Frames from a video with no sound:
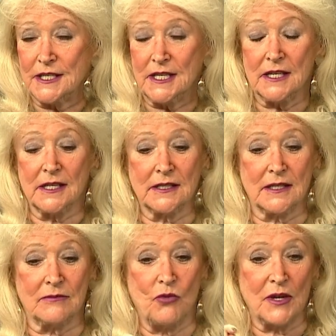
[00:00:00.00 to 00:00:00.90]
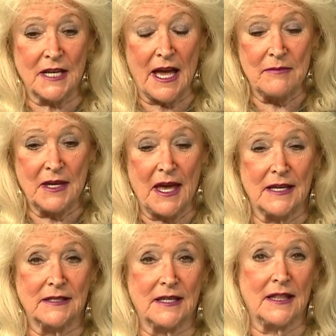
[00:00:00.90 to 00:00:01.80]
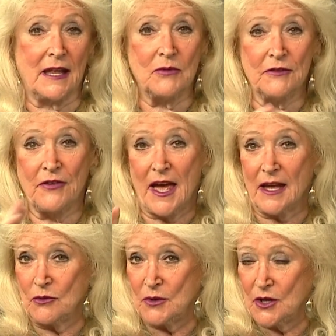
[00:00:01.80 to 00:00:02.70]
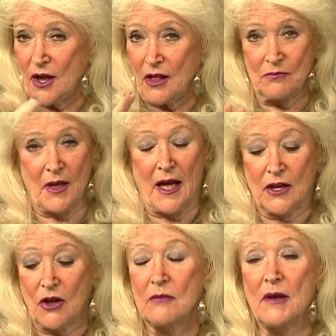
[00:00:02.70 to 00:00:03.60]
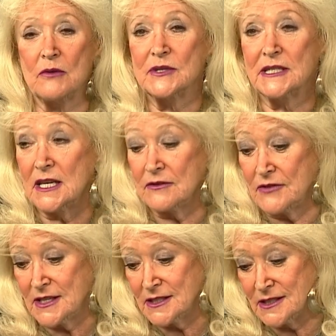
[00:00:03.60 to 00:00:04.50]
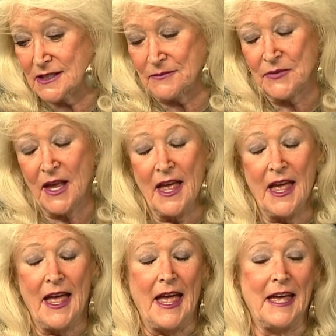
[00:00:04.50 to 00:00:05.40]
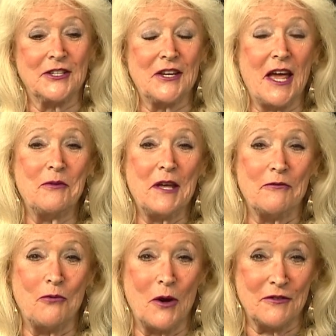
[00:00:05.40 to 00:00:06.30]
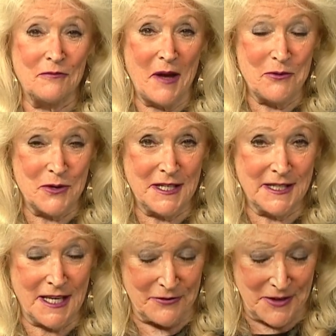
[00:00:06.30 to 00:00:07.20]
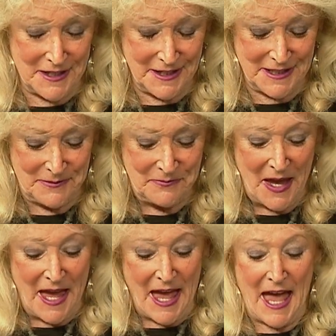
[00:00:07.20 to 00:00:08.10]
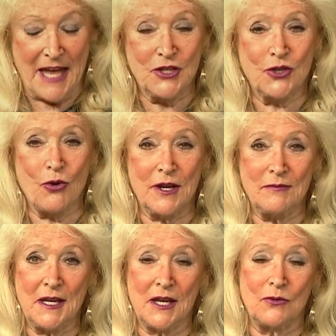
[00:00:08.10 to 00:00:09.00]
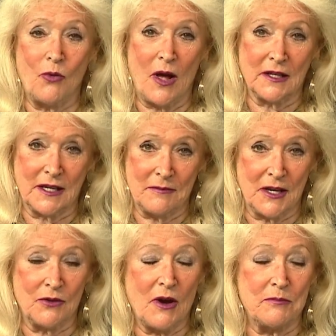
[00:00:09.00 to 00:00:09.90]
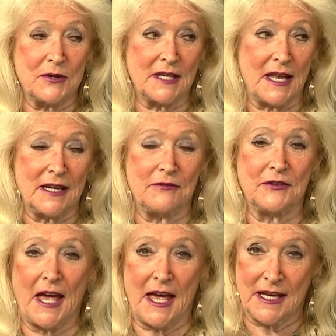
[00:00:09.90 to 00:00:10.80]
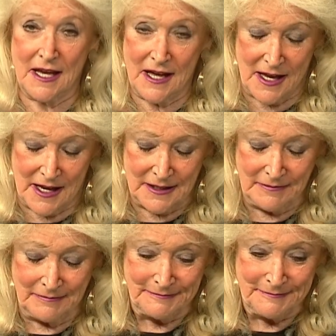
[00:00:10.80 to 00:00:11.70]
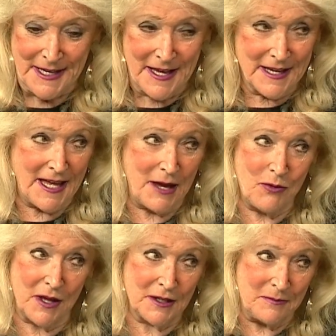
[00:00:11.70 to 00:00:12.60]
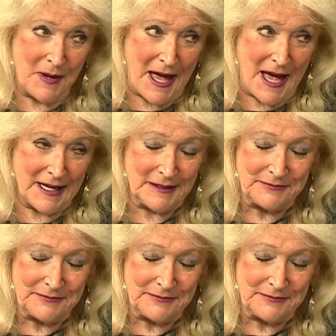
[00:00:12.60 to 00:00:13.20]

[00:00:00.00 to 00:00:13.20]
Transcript: deals and one-time guests, and then we've had what I call my recidivists. And tonight we have one of my recidivists. And join me in welcoming Representative Kay Khan. Kay, welcome back.